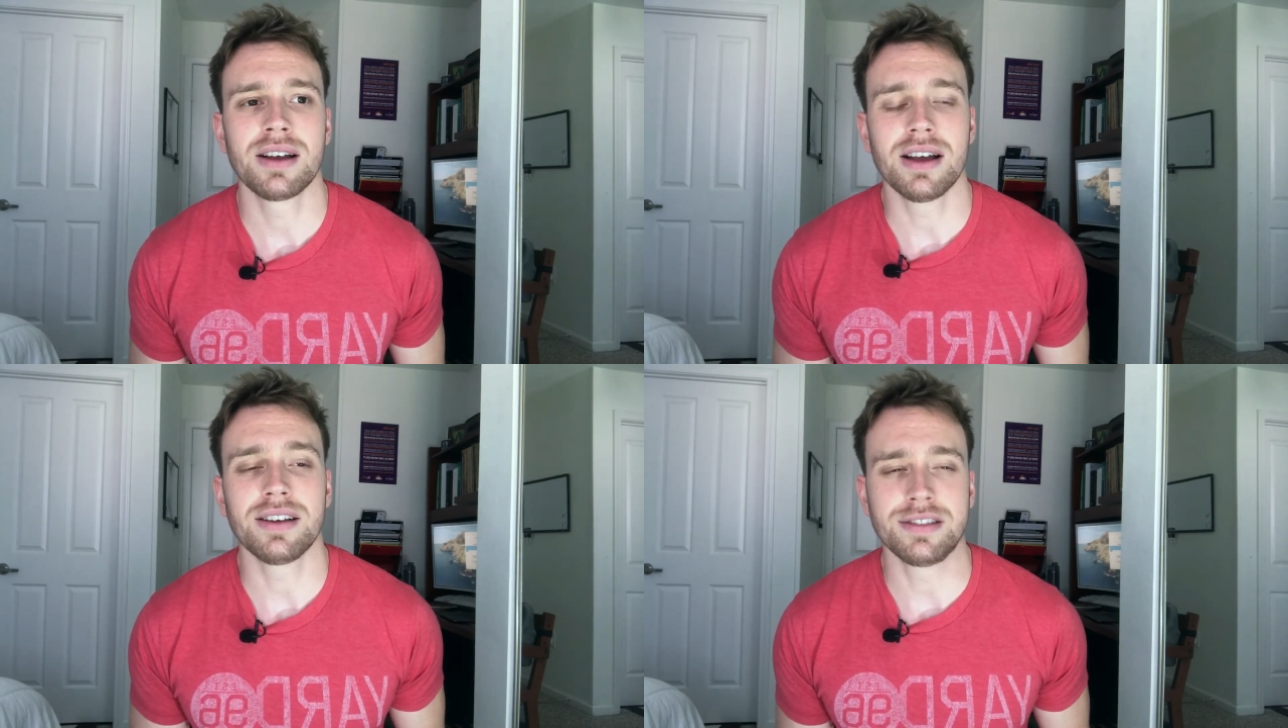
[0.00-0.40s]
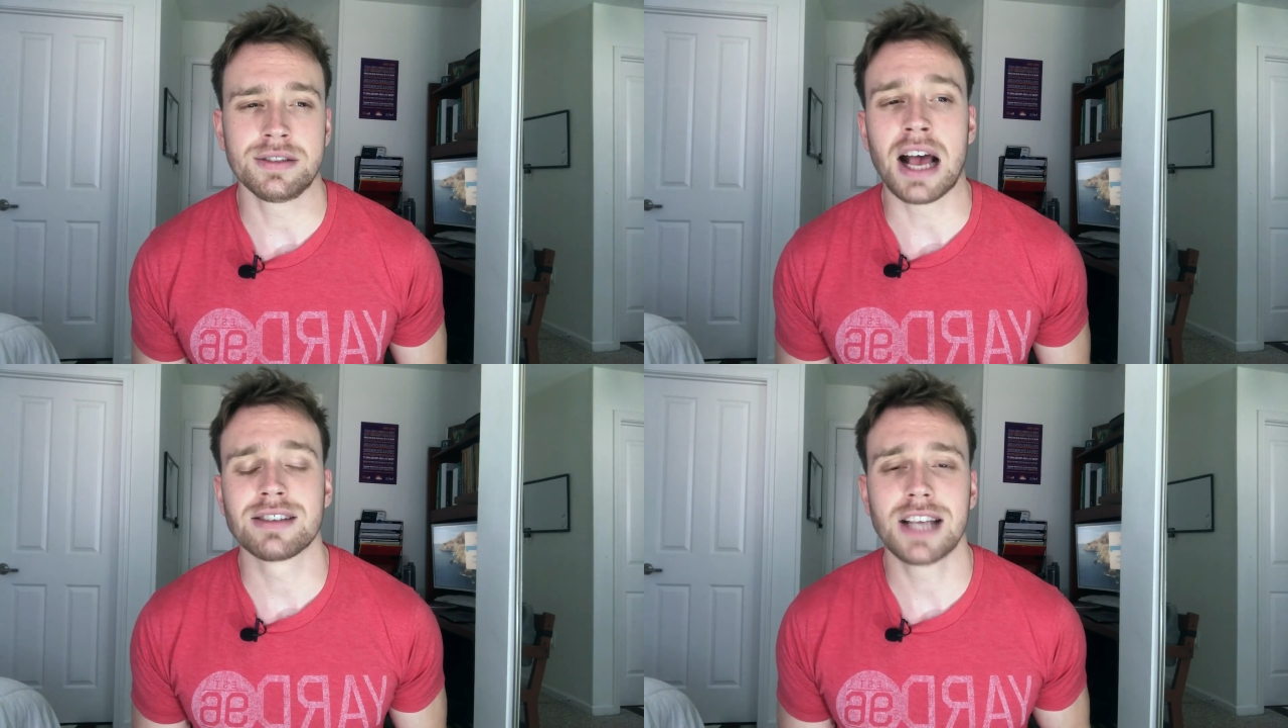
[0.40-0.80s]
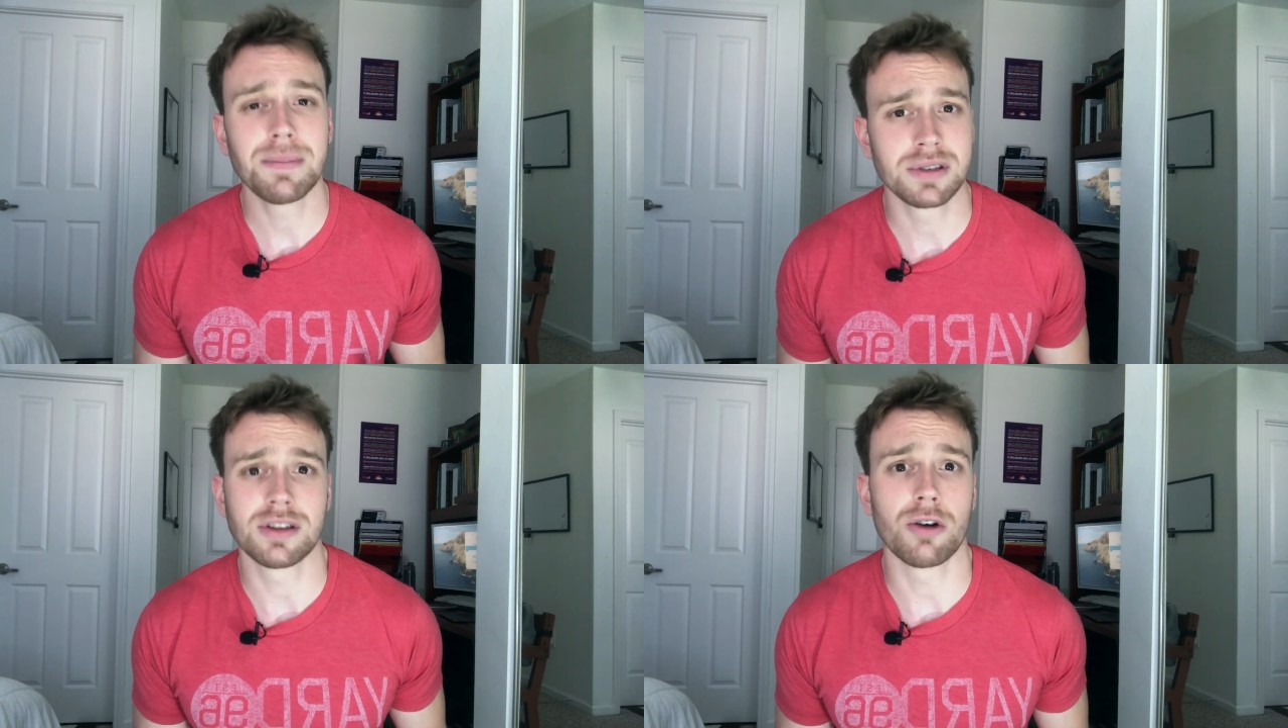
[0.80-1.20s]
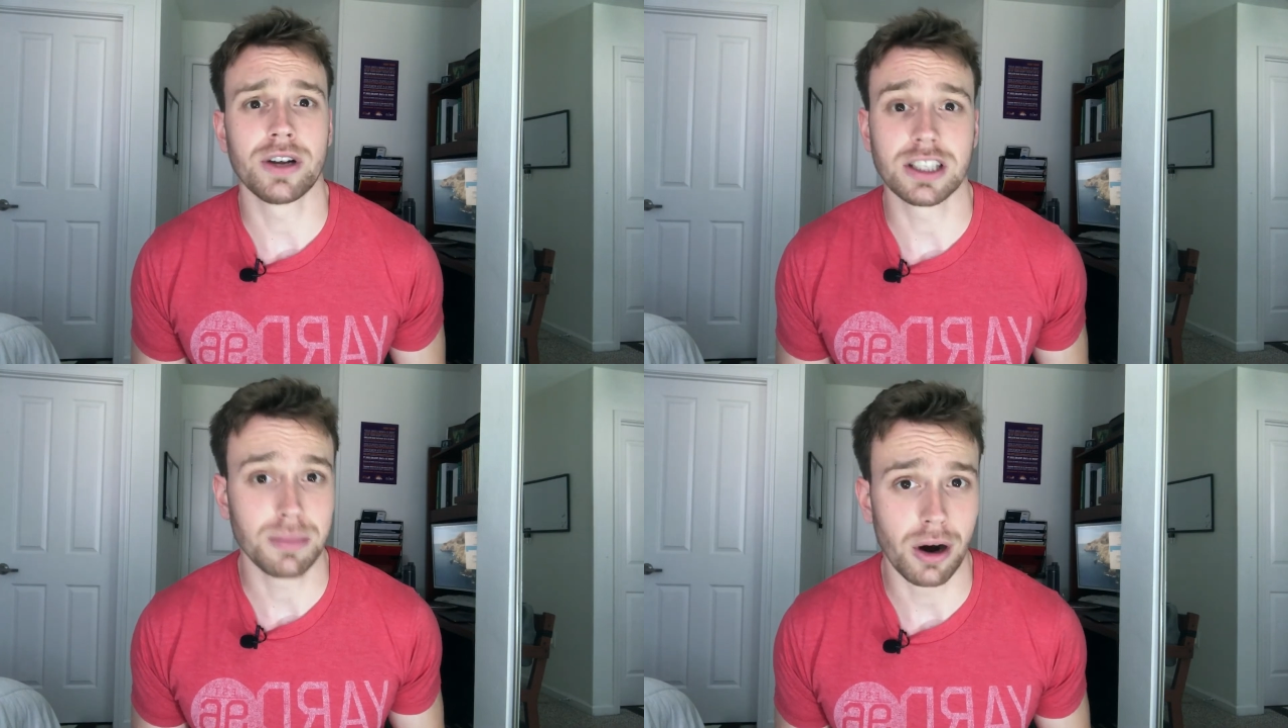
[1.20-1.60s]
accept stuttering
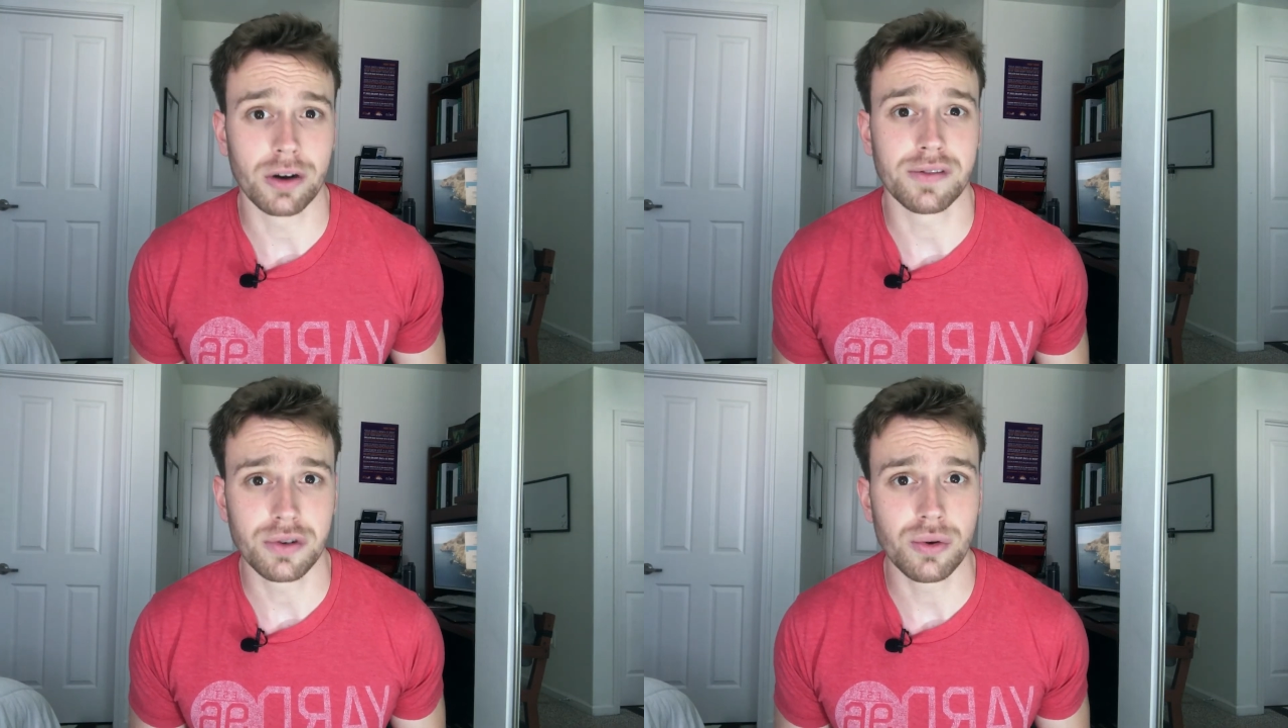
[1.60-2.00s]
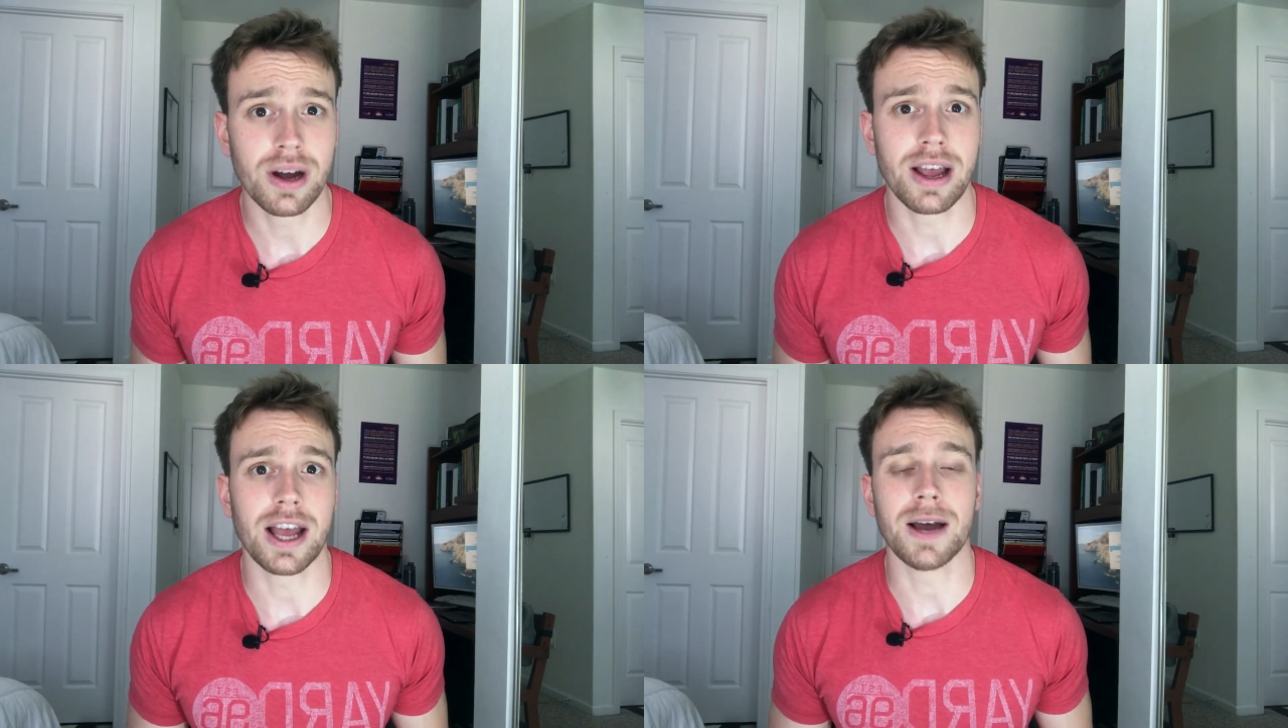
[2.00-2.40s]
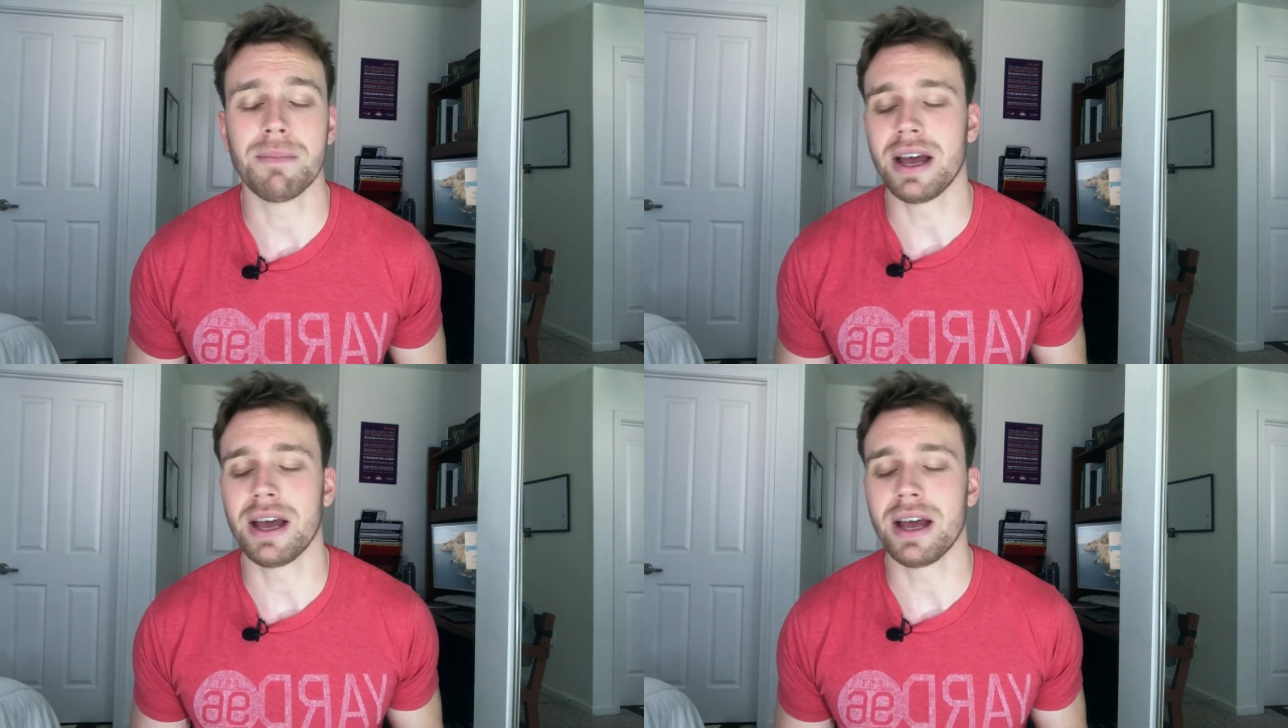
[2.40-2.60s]
as part of who I am.